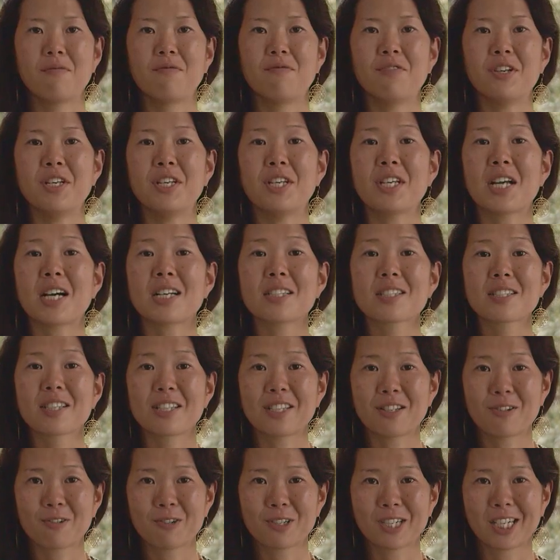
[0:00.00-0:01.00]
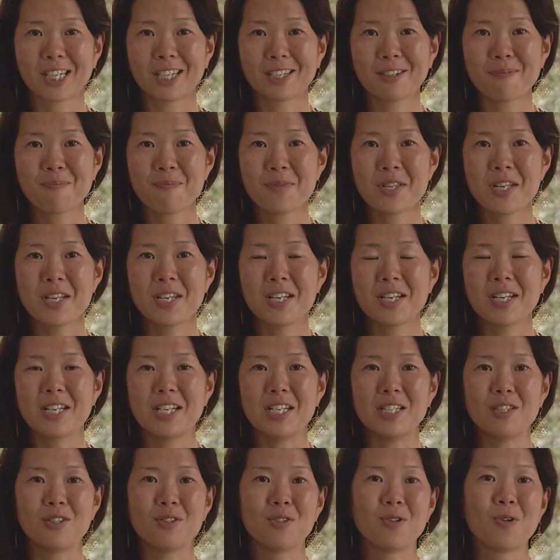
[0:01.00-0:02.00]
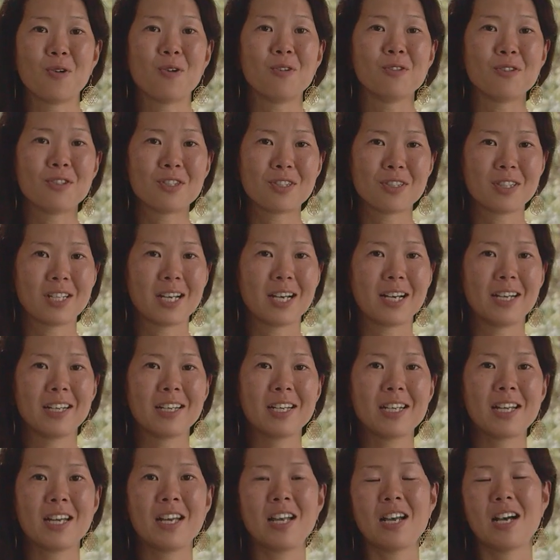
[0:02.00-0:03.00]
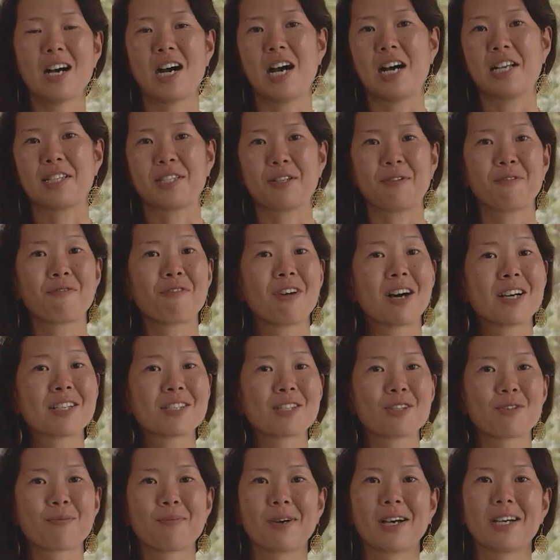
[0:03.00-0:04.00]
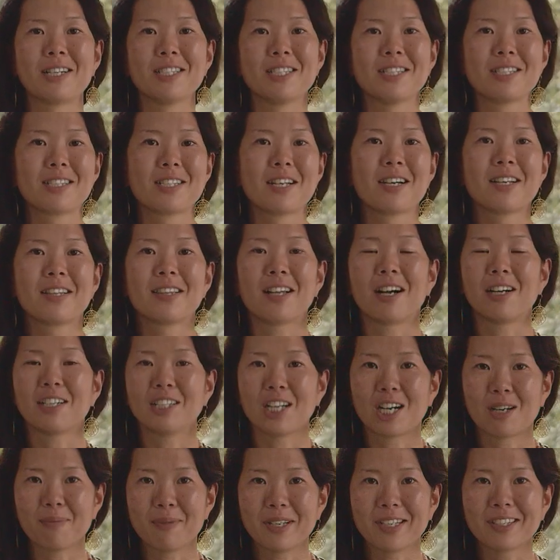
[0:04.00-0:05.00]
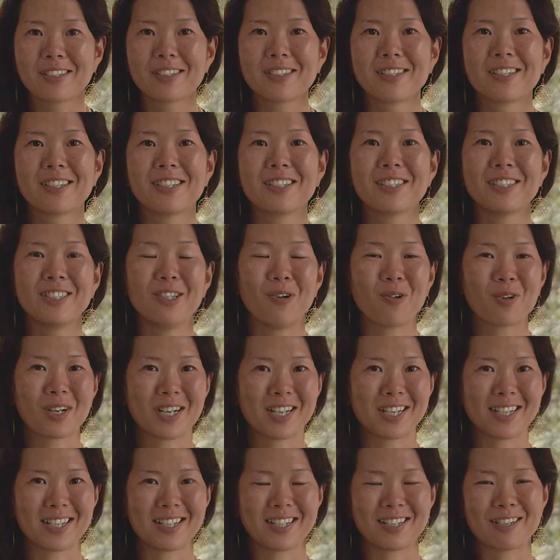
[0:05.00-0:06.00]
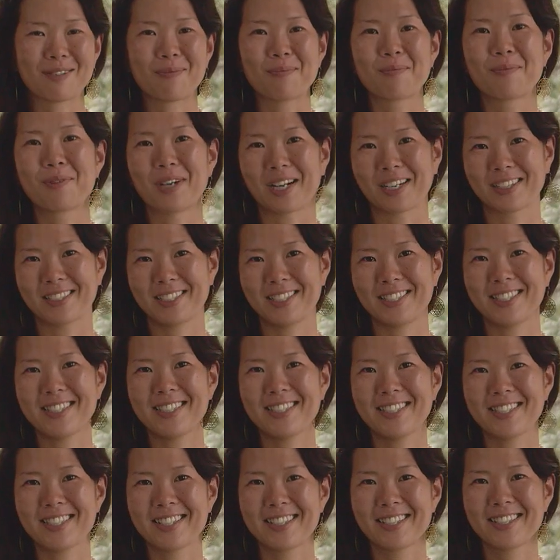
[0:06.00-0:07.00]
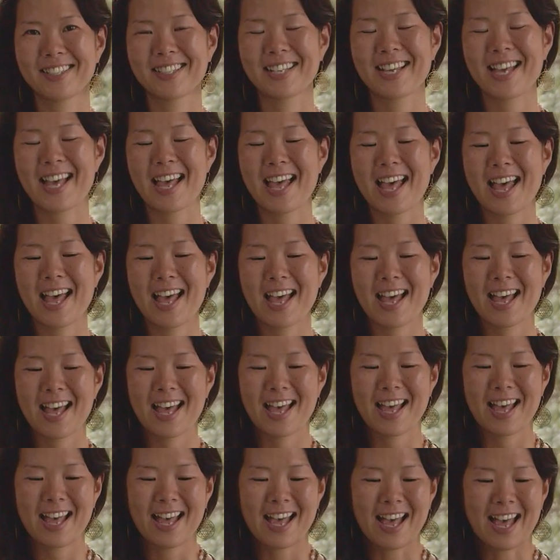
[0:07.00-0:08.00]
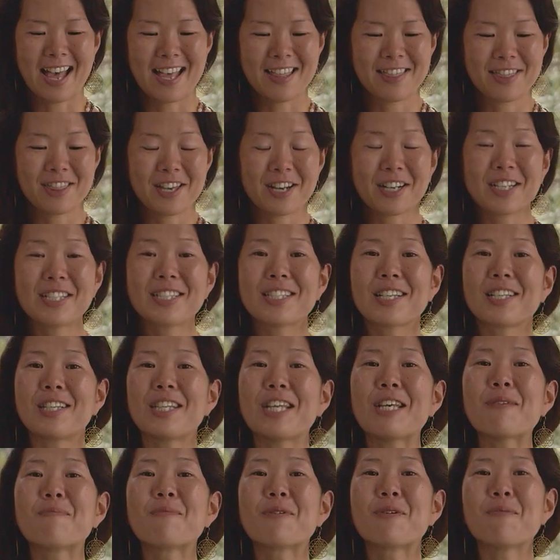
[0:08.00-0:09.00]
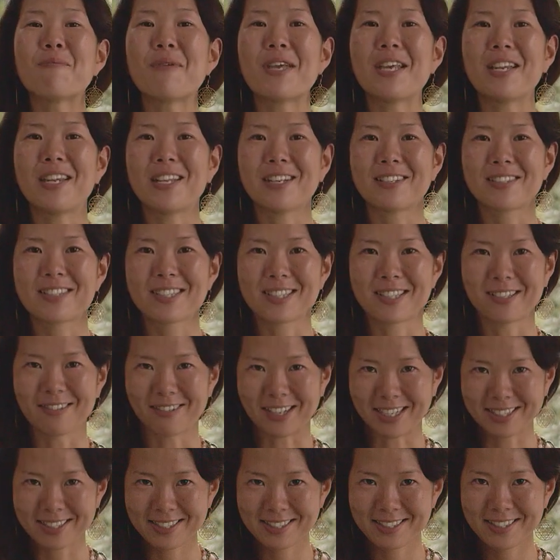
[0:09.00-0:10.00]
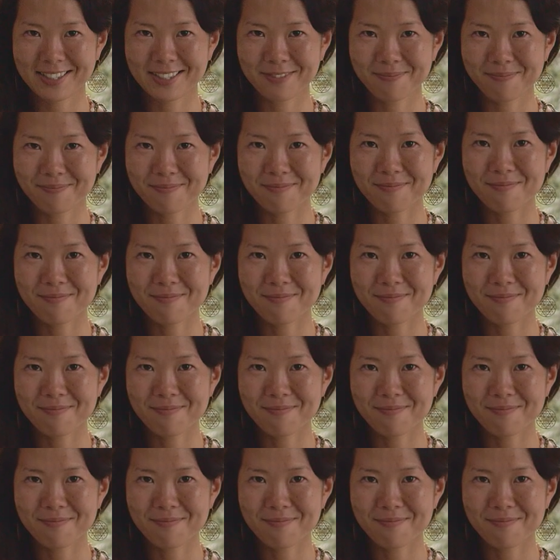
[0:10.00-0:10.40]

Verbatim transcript: Vinyasa yoga is known today as a fast paced dynamic yoga practice. And there is a deeper meanings to it.